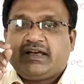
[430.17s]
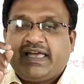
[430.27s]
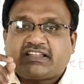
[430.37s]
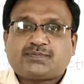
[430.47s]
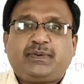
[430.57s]

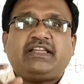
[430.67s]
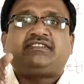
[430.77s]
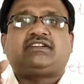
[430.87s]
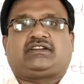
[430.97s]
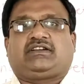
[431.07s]

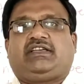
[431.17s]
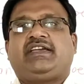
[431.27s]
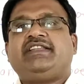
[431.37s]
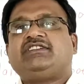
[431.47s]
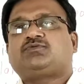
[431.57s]
expressed
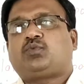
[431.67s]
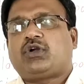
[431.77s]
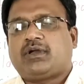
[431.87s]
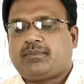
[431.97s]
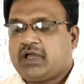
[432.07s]
in his
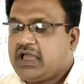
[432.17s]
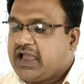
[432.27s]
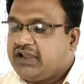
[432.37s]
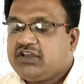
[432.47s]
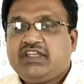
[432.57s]
poem,
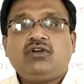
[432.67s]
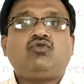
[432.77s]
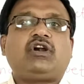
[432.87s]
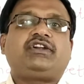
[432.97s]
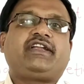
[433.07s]
and he
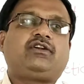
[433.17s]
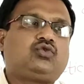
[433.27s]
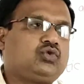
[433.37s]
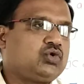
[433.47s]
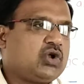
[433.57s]
wanted
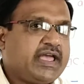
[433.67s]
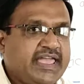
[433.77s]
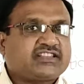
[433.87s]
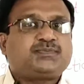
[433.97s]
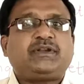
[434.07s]
to
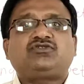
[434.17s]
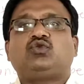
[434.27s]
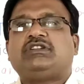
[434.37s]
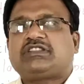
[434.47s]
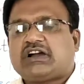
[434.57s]
express
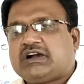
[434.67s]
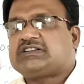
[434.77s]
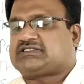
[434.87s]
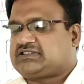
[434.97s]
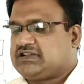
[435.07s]
with
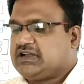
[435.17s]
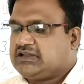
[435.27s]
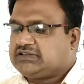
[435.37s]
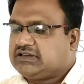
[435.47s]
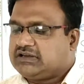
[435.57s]
us
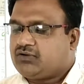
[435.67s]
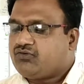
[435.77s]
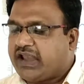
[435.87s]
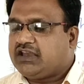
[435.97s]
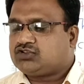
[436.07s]
the
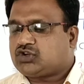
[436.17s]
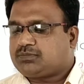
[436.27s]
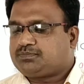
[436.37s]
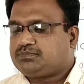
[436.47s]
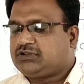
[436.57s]
values
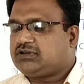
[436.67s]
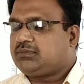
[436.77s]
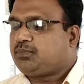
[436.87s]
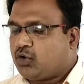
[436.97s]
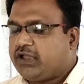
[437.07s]
of
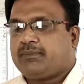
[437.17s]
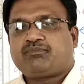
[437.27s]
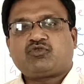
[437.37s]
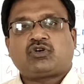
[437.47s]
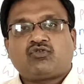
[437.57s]
the
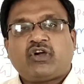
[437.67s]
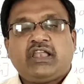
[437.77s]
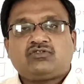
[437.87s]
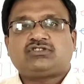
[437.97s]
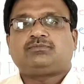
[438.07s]
poem or
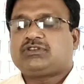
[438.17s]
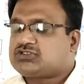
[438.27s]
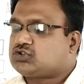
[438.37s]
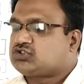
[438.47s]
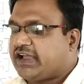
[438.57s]
values of the
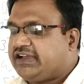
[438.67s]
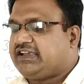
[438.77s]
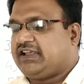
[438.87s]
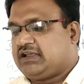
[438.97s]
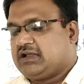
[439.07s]

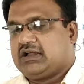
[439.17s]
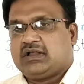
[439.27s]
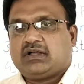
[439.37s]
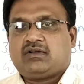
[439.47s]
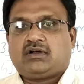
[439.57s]
society,
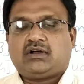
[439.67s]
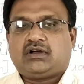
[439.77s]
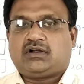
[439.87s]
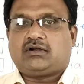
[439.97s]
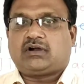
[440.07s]

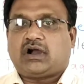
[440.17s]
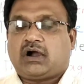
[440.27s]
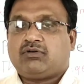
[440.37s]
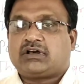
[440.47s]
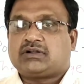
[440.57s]

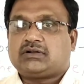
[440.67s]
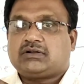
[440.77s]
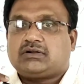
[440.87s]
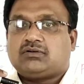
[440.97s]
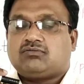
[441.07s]

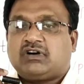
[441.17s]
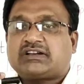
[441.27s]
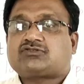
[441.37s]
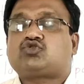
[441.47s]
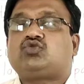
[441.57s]
our
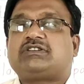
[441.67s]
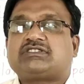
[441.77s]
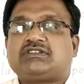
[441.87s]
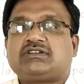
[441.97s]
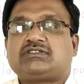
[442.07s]
work
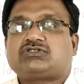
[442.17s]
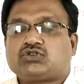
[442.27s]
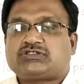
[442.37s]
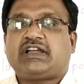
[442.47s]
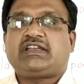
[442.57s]
toward the
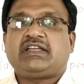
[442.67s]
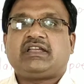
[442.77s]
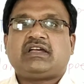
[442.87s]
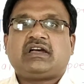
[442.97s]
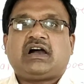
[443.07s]

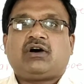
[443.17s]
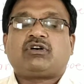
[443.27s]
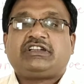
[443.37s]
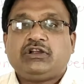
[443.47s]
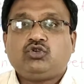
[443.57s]
society,
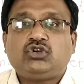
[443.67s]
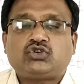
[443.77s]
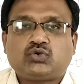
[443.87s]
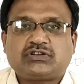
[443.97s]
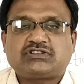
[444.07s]
our duty
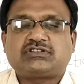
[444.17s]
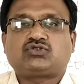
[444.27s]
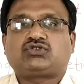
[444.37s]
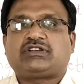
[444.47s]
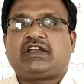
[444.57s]
toward the
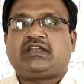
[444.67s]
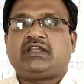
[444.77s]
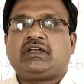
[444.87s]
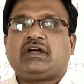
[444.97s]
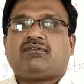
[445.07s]

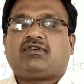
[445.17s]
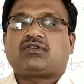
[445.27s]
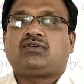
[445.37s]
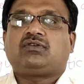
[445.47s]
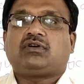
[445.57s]
society,
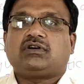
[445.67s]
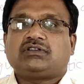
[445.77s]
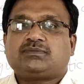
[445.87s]
for